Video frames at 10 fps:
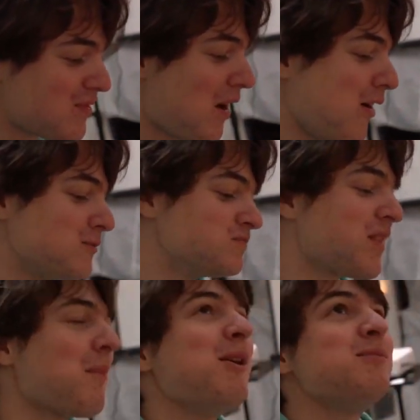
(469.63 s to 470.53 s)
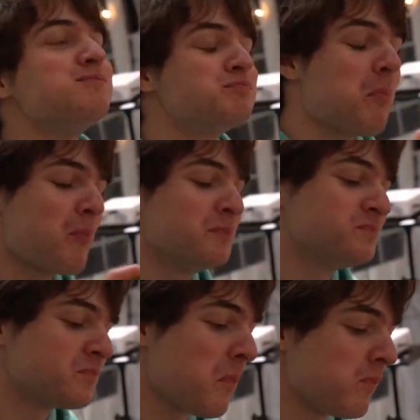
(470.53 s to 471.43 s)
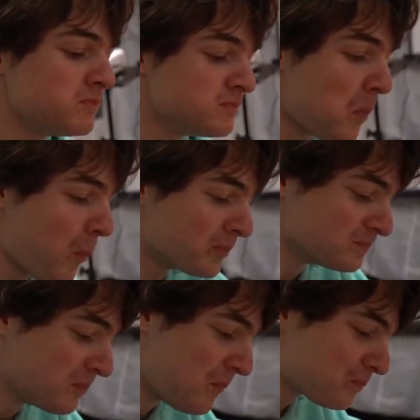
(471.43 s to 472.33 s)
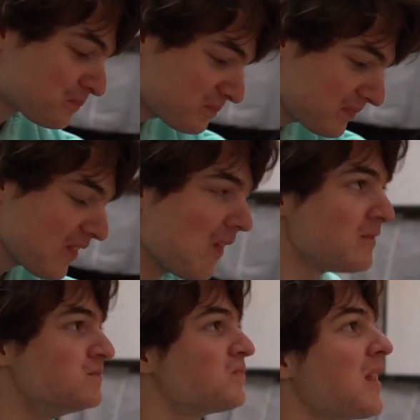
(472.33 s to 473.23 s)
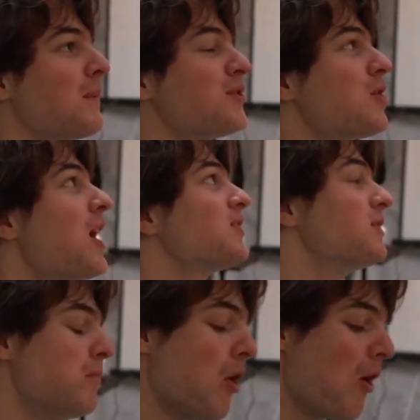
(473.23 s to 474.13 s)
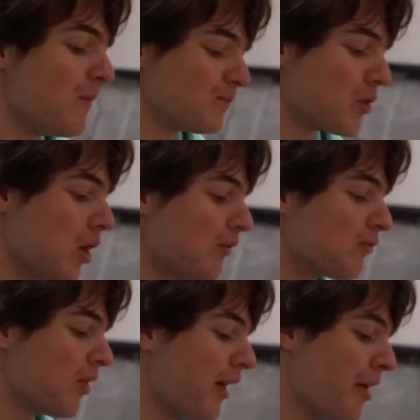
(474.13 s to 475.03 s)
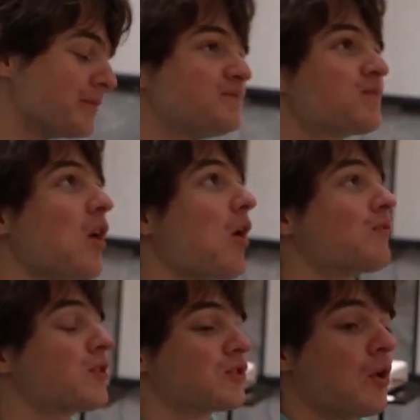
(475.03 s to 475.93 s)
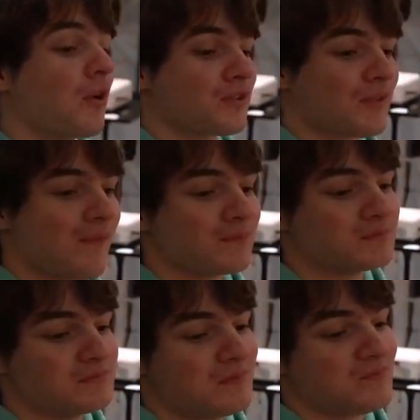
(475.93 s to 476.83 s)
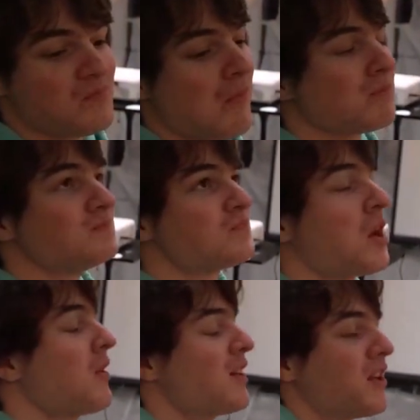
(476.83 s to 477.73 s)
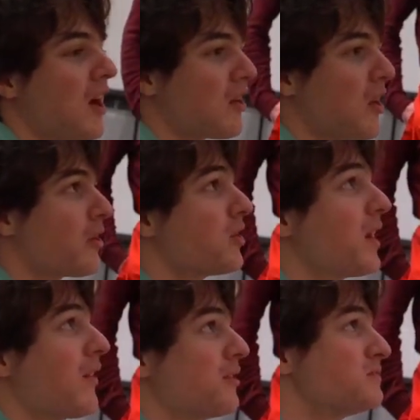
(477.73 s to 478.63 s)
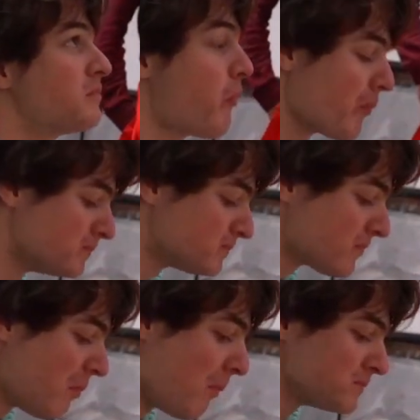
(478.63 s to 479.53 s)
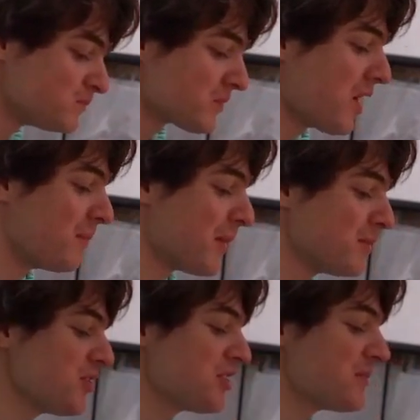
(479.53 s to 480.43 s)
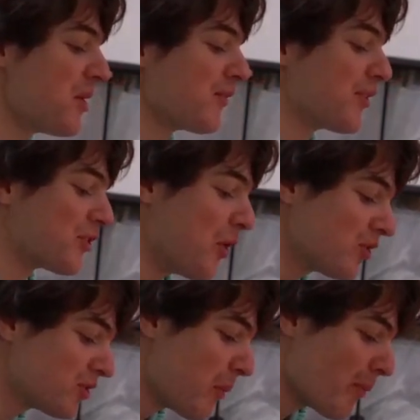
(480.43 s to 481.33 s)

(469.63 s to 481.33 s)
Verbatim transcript: I watched him wince. Courgette. Let me try some more of the. We haven't drank out of that, by the way. We just opened. We literally opened no, it no, and no, put it on the table. Um, let me try some more of the sauce.